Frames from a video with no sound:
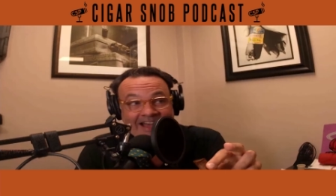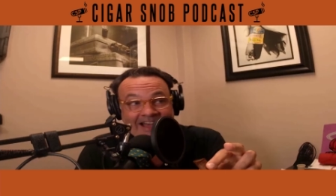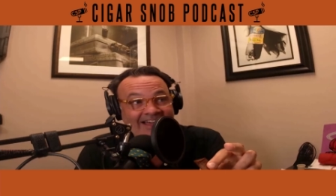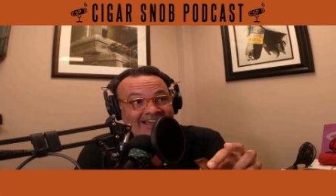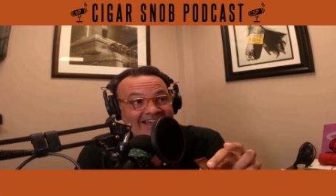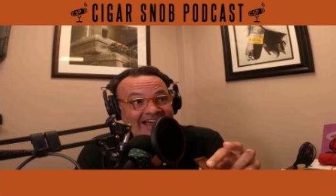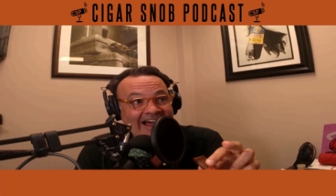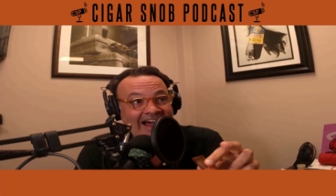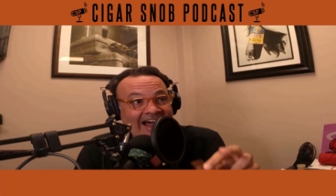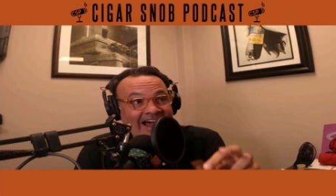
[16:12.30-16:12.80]
him I-
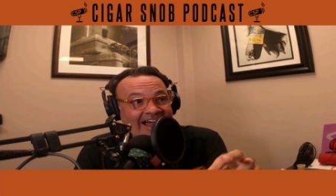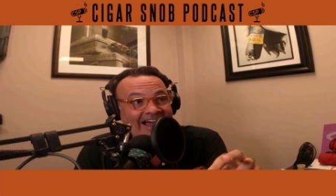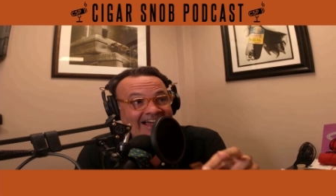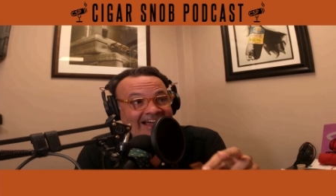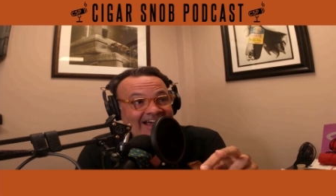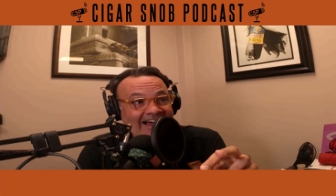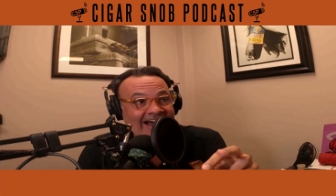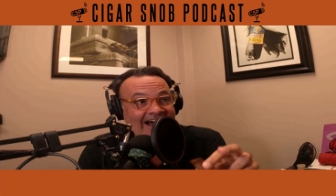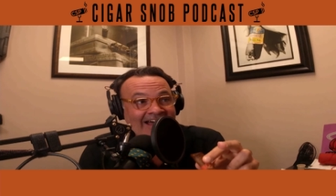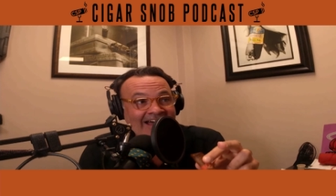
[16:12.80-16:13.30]
since,
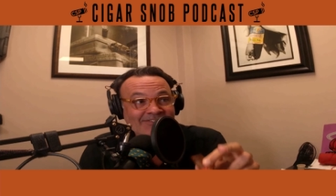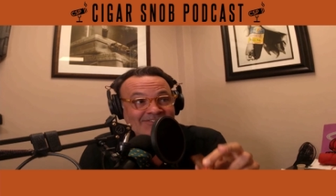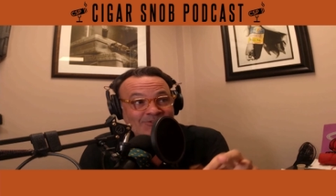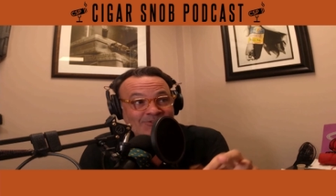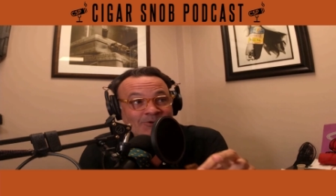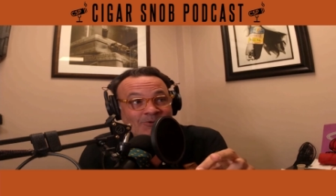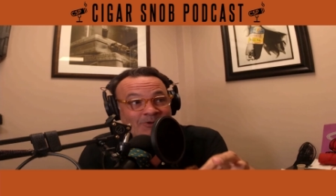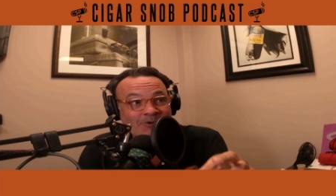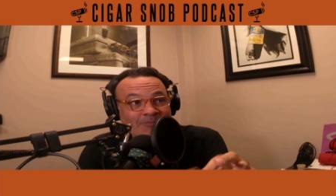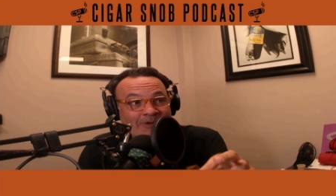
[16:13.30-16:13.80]
middle school. I
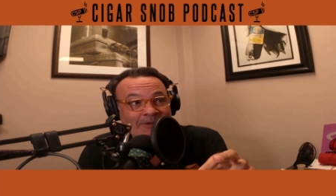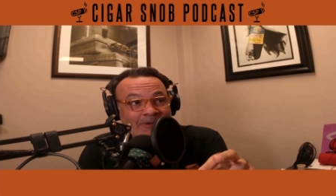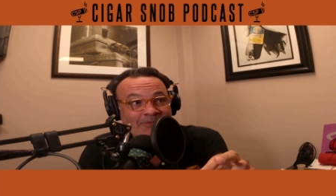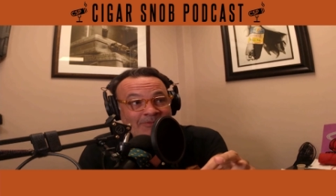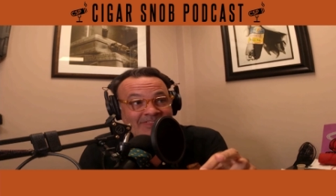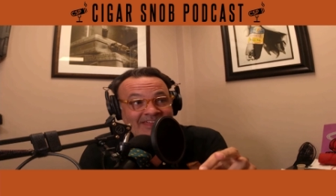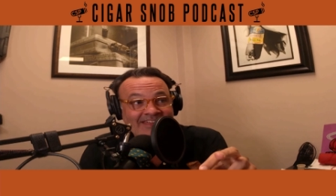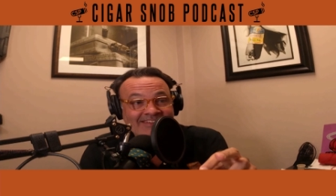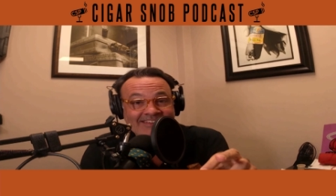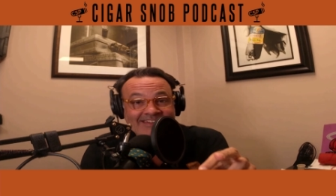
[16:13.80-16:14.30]
do part
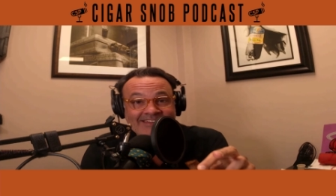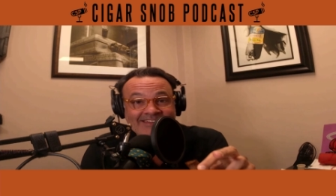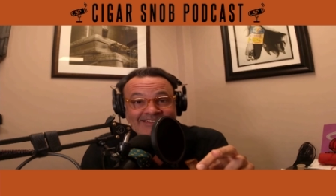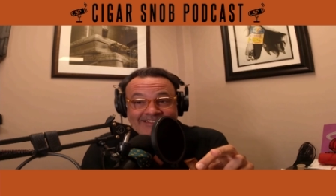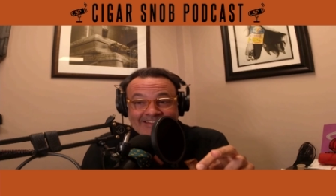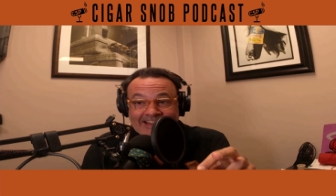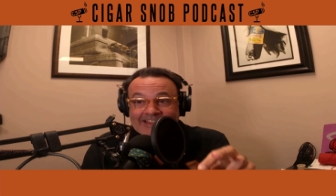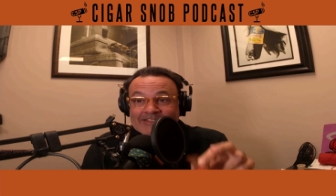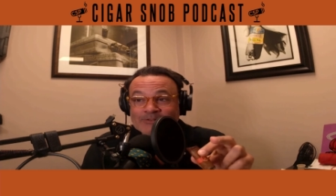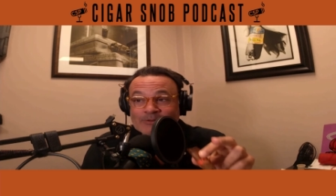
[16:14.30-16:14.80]
remember that day.
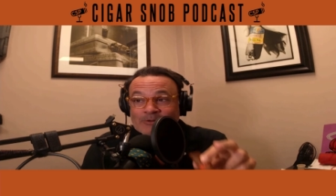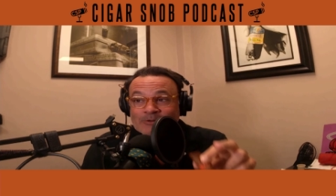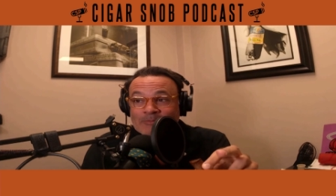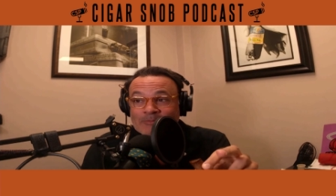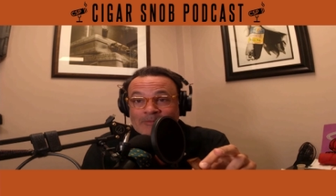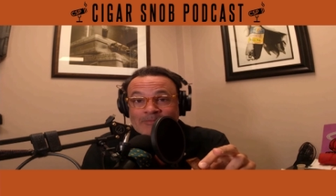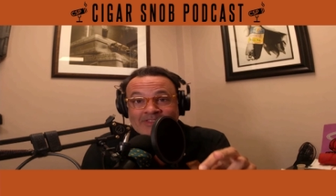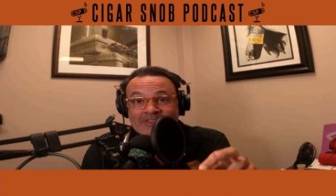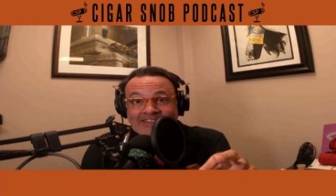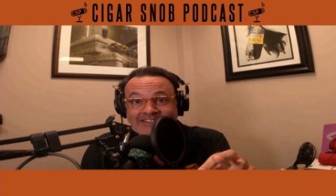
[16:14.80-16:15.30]
I do
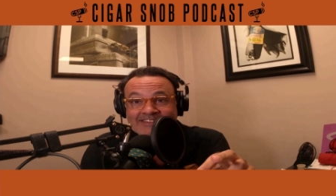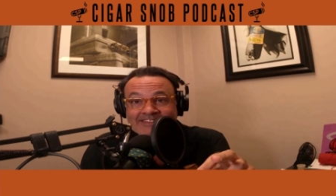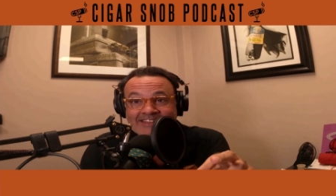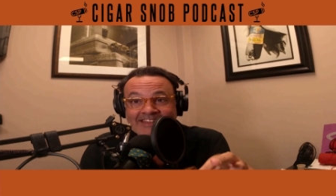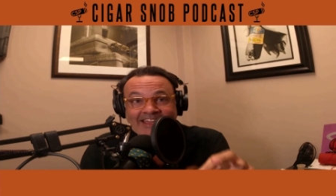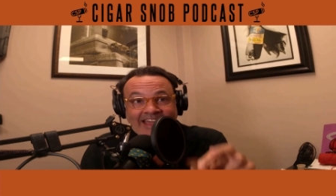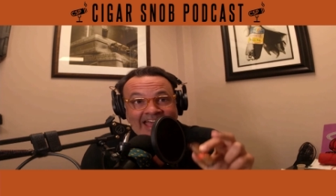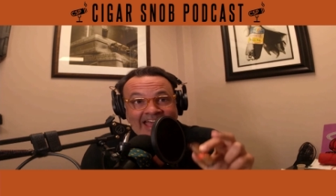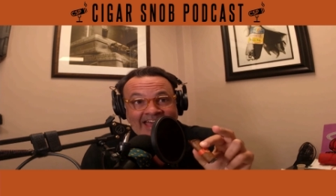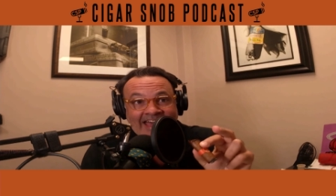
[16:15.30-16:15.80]
remember that
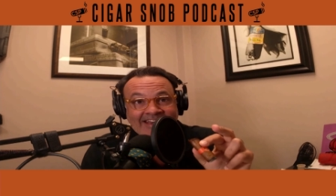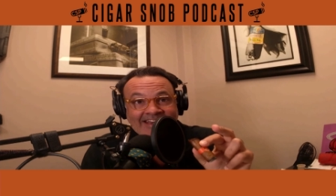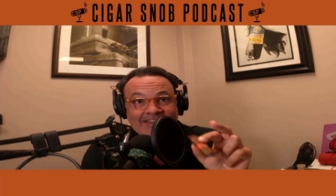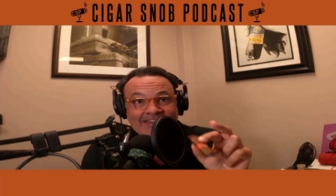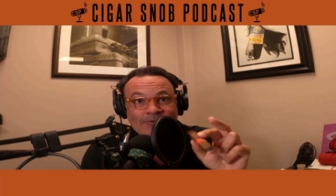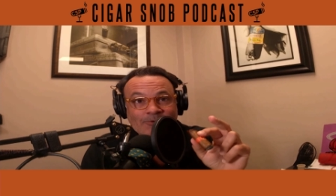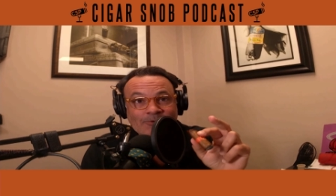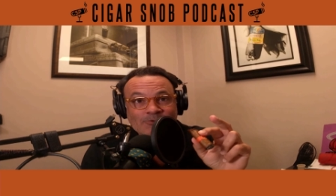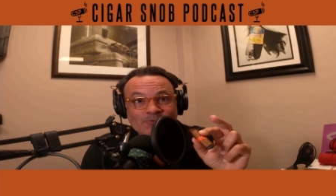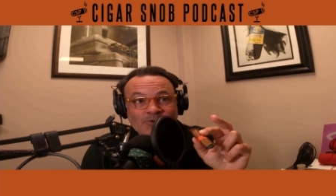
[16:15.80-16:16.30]
day, and
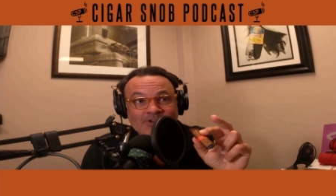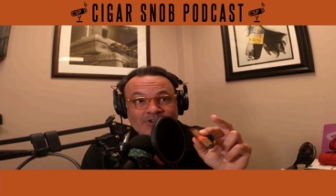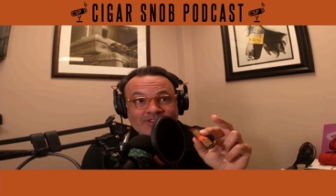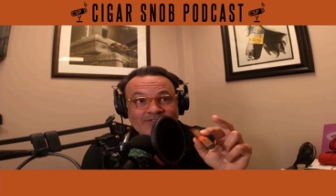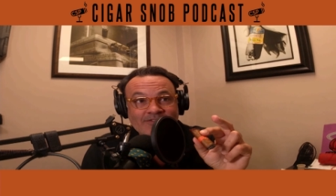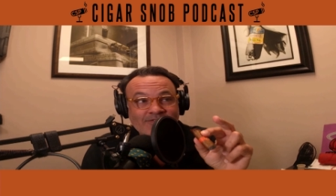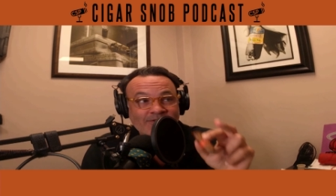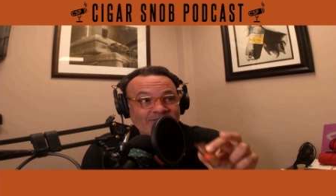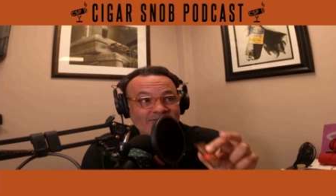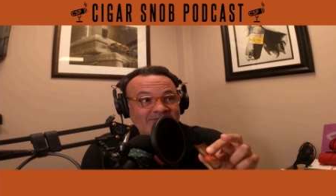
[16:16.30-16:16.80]
it was one of
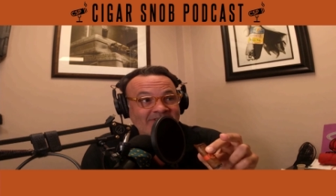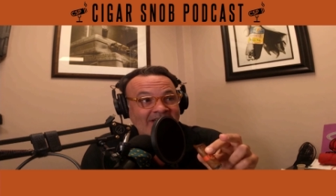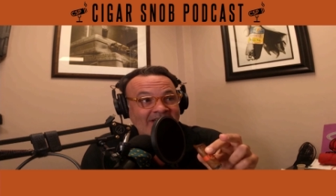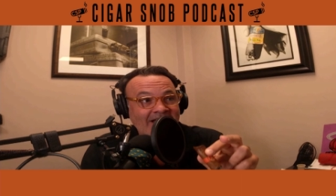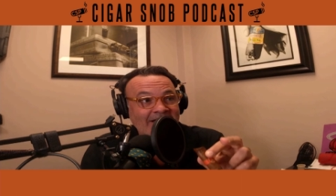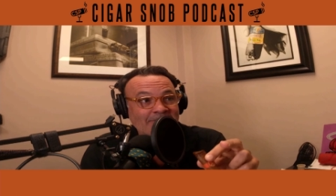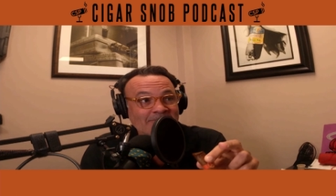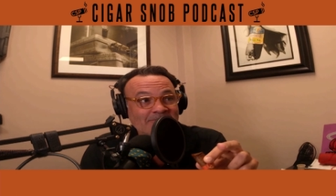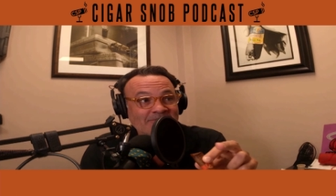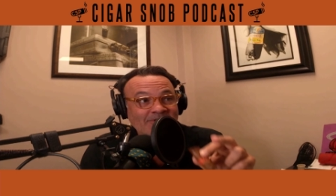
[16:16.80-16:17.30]
the What first
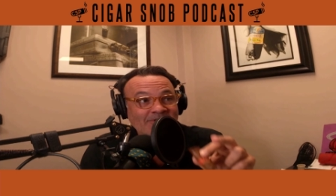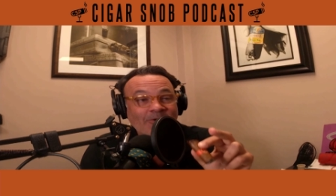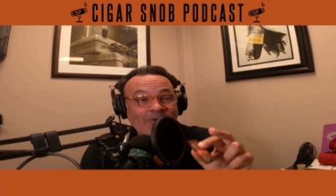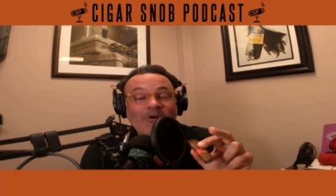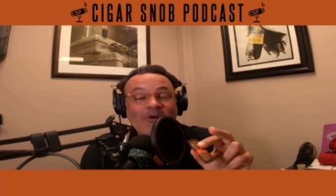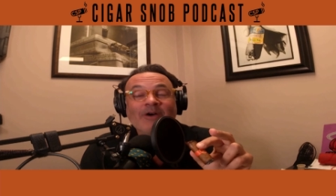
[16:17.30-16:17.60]
times.